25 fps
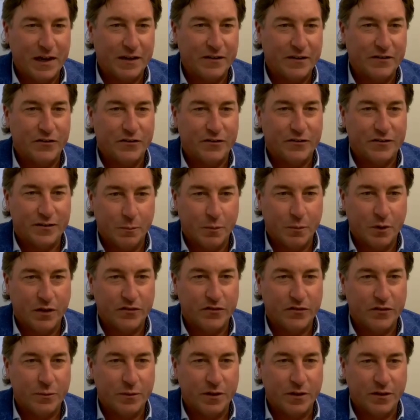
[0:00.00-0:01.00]
I'm
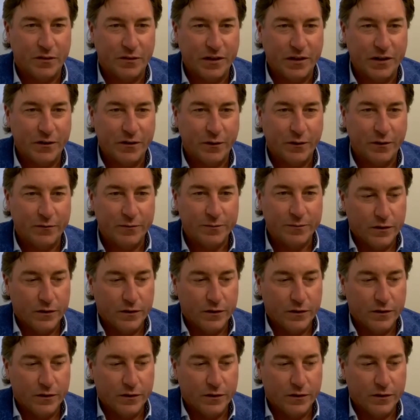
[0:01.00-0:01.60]
blessed to be the leader of